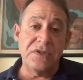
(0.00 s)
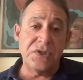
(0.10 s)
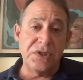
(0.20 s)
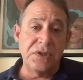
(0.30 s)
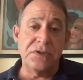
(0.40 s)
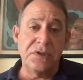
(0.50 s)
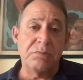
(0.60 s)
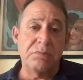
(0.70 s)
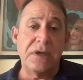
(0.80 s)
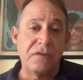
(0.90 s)
shielded
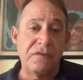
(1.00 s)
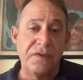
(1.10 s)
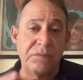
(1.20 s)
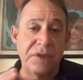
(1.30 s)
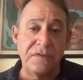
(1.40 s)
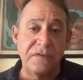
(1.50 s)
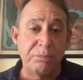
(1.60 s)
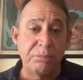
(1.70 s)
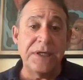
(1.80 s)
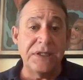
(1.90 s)
by the female's
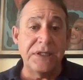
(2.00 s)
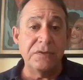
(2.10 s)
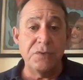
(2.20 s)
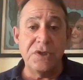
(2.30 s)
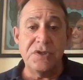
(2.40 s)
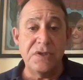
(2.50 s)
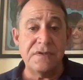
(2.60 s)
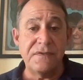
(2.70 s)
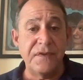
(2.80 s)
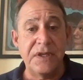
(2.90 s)
body when she's
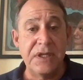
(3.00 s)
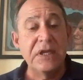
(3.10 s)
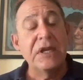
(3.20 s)
feeding.